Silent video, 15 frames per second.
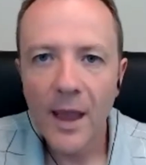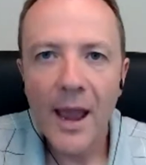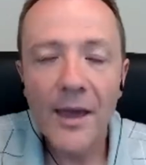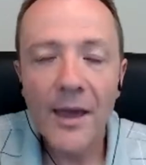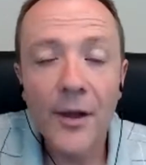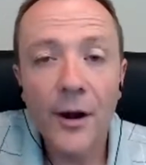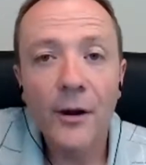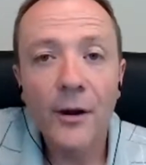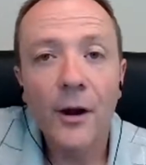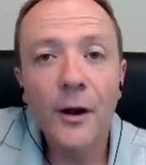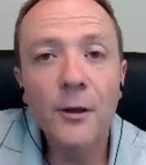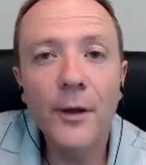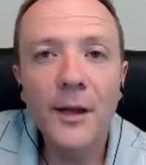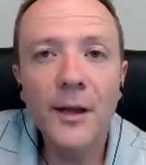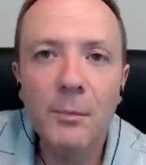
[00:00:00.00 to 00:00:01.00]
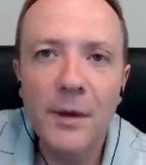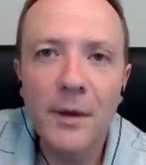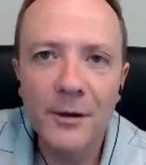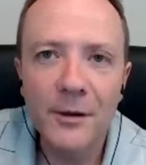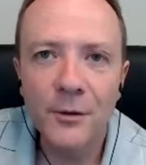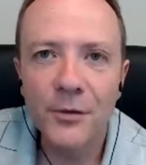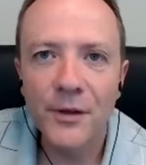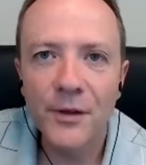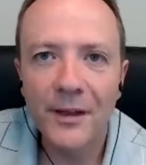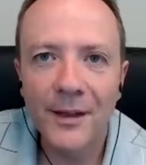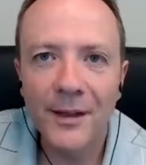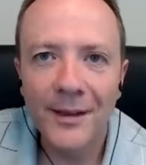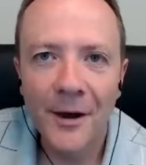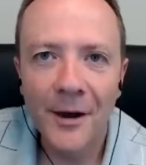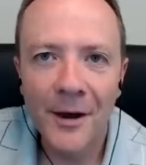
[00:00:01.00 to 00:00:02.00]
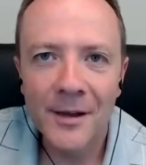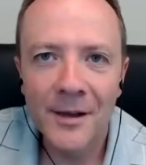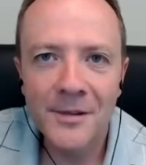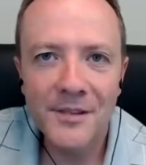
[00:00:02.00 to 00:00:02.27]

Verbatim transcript: Hey there. Are you like me and you're thinking uh,